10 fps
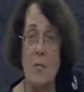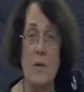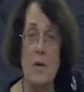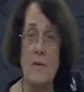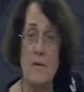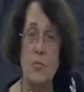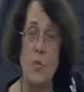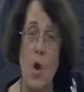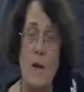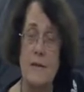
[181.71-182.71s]
was
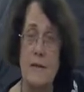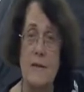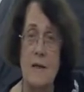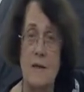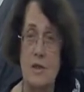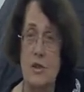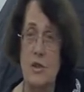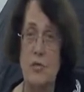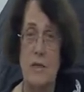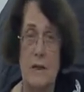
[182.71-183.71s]
walking in the
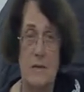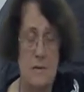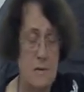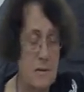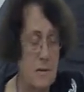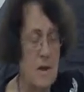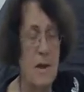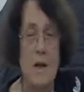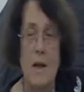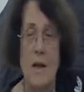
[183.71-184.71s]
street,
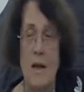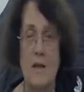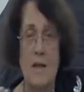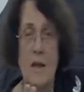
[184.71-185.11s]
and the